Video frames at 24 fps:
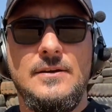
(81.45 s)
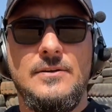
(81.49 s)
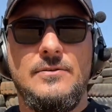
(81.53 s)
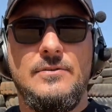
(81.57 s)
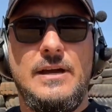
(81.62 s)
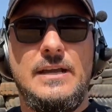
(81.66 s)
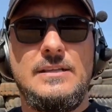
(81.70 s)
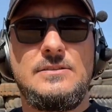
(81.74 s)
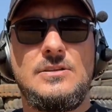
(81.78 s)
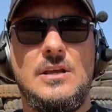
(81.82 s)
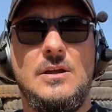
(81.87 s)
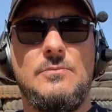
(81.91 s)

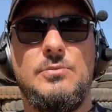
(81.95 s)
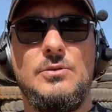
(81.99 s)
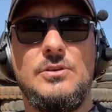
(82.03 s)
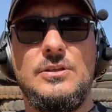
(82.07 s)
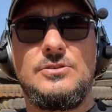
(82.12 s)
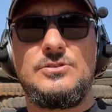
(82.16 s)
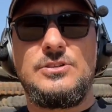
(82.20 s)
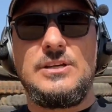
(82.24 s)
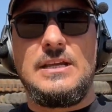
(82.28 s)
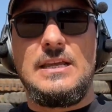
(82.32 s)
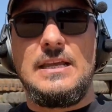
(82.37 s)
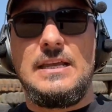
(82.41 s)
Right, so I pull the
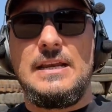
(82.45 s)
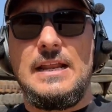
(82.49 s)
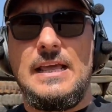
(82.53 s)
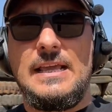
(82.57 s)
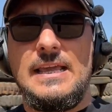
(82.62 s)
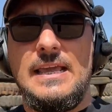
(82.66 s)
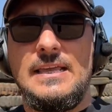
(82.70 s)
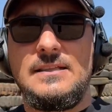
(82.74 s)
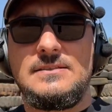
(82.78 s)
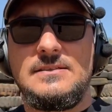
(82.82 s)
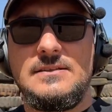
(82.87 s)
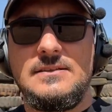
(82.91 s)
trigger and I
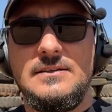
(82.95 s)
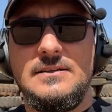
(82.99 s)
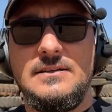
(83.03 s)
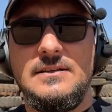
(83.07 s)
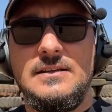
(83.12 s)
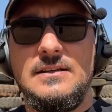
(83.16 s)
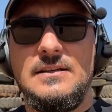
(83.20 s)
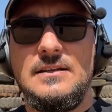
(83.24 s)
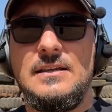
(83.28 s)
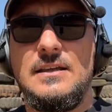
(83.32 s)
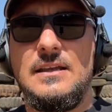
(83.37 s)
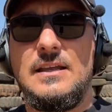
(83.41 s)
get
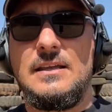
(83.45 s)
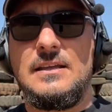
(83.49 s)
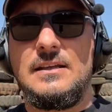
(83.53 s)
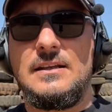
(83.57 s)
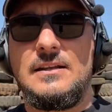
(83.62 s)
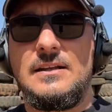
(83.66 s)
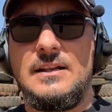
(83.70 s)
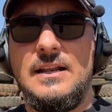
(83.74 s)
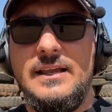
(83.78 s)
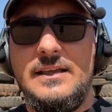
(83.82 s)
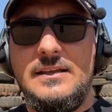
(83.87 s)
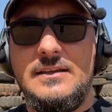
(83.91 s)
a
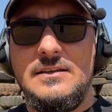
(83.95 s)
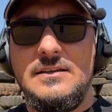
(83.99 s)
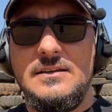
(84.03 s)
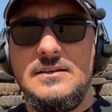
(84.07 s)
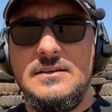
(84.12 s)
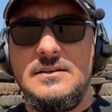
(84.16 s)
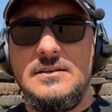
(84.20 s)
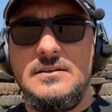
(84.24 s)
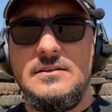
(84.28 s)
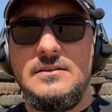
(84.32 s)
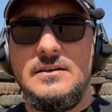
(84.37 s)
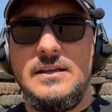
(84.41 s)
click,
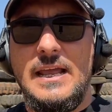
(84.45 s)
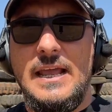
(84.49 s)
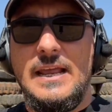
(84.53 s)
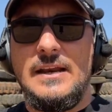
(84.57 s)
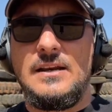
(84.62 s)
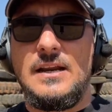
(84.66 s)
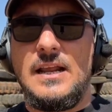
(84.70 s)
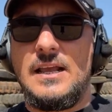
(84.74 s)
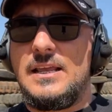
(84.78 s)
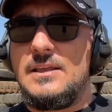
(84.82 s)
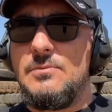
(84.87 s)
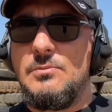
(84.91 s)

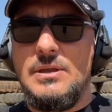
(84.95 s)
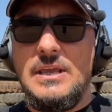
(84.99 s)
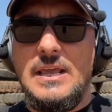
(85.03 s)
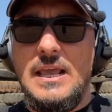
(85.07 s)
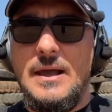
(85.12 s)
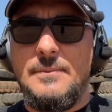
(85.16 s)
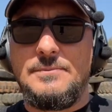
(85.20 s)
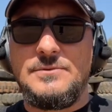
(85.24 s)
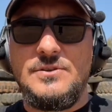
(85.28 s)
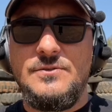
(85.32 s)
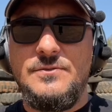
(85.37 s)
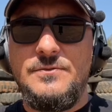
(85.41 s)
and that can be
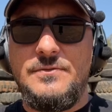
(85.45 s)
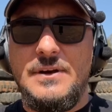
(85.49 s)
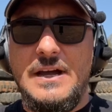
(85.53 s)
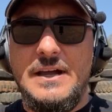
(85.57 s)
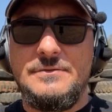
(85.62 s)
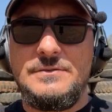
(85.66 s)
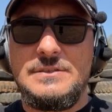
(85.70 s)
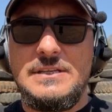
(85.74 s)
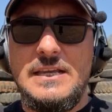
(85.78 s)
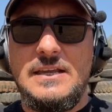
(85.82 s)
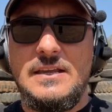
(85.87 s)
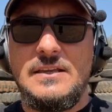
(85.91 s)
up to
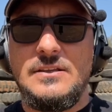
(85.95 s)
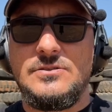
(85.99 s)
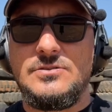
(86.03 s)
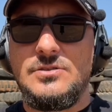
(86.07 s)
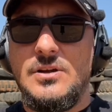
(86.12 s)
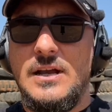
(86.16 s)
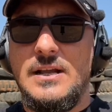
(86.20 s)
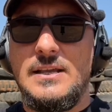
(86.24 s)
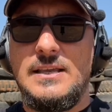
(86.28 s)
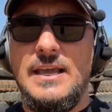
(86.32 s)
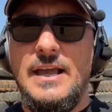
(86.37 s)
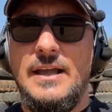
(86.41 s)
5 seconds. So
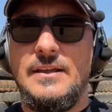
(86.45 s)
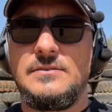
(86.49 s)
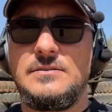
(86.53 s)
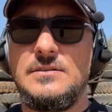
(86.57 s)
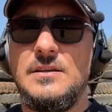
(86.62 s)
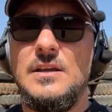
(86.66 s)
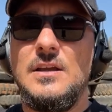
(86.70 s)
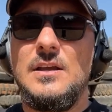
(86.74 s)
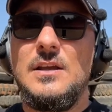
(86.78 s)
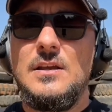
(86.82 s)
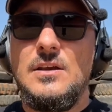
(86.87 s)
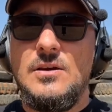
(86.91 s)
I count
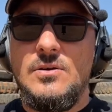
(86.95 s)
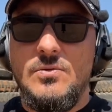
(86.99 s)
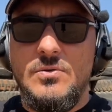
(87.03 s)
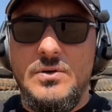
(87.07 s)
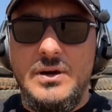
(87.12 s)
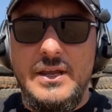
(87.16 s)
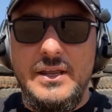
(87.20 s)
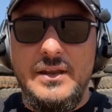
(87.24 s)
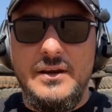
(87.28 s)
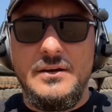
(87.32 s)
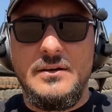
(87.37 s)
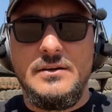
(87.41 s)

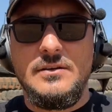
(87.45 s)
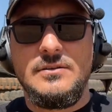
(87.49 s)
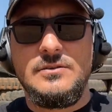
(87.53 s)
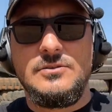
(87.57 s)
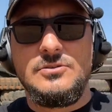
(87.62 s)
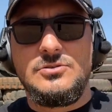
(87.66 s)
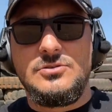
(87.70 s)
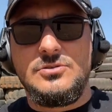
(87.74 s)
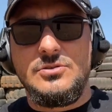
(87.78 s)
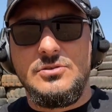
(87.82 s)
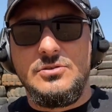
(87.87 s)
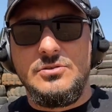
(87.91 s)
1,
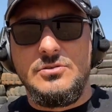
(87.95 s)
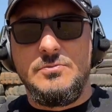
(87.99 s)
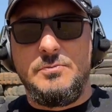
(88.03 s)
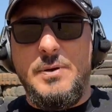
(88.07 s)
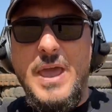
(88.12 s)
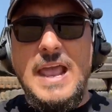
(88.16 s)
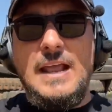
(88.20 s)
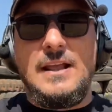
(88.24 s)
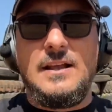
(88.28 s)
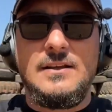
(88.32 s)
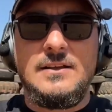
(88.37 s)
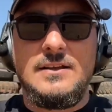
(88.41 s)
2,
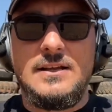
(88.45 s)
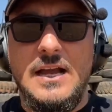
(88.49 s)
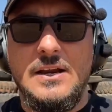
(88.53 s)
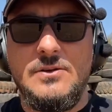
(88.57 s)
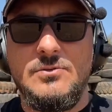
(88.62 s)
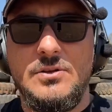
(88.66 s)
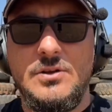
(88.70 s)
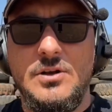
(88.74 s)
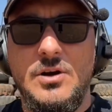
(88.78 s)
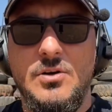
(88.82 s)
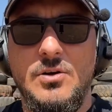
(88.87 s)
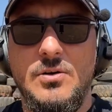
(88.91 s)
bang, gun
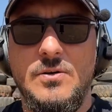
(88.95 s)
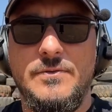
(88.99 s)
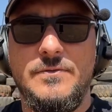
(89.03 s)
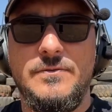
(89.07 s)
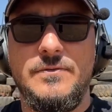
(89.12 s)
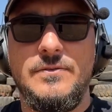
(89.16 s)
will go off.